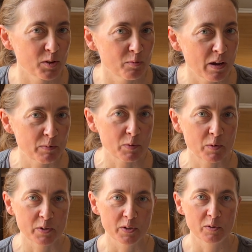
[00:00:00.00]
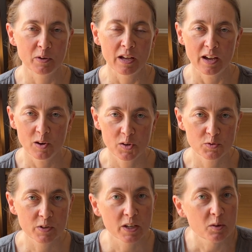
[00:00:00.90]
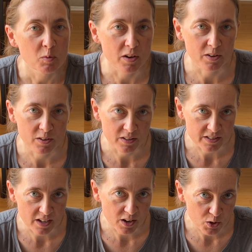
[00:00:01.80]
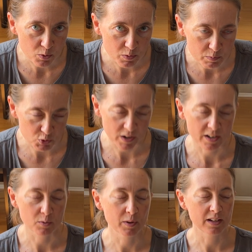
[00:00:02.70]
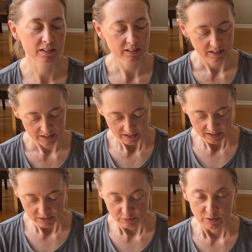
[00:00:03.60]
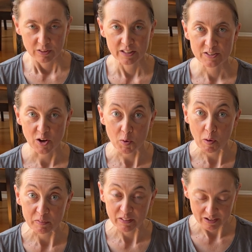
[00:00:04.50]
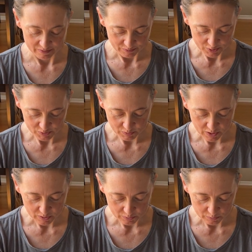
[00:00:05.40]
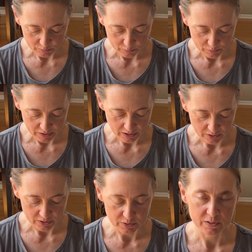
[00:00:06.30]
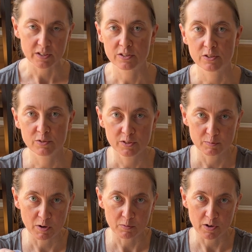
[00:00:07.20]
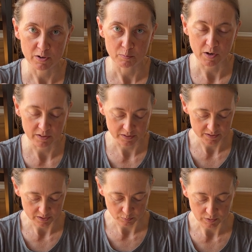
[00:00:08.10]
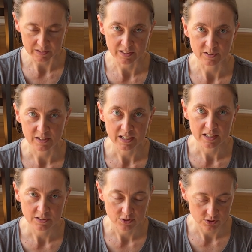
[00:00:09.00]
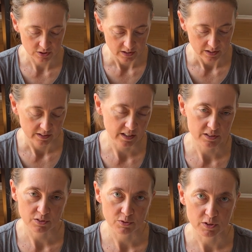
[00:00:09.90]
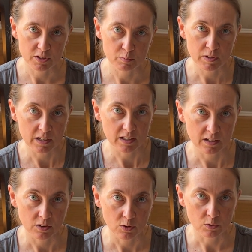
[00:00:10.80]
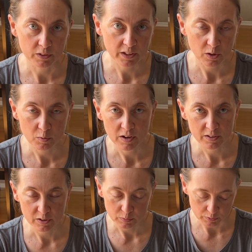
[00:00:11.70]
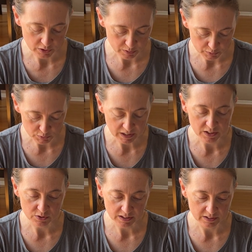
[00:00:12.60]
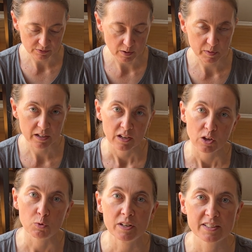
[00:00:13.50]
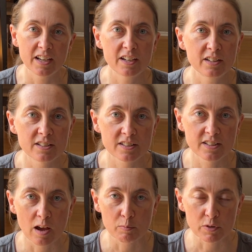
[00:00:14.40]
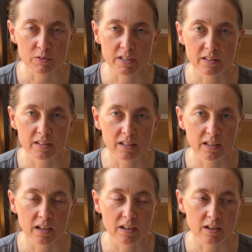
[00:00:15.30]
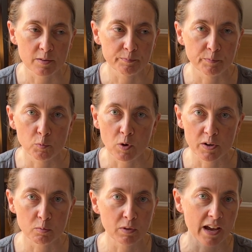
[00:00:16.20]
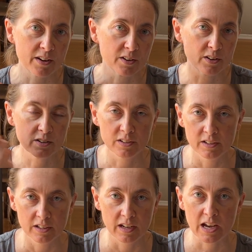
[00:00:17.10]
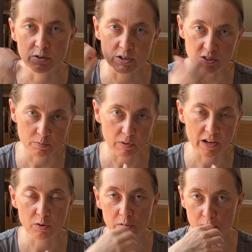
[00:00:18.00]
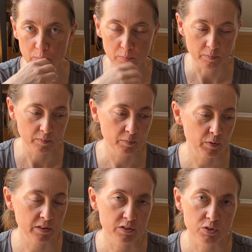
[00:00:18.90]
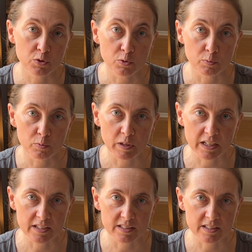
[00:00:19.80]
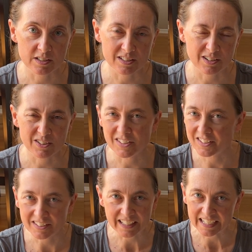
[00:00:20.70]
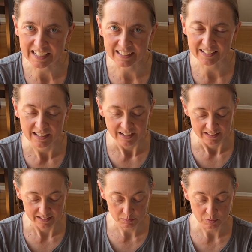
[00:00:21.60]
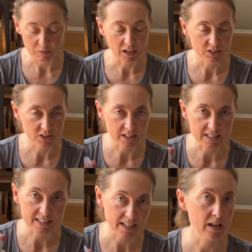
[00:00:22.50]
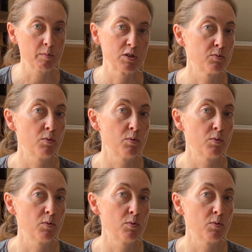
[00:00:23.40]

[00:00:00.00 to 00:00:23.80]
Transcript: you might be wondering, how are you drinking water on Tahoe Rim Trail? Well, let's talk about that. First of all, we are using two smart water bottles. They're one liter each. These are going to be holding our water. We're gonna be drinking directly from it. We decided to stop using the um, water bladder, hydration bladder with the with the tube because it's just hard to clean. And this way we actually can see how much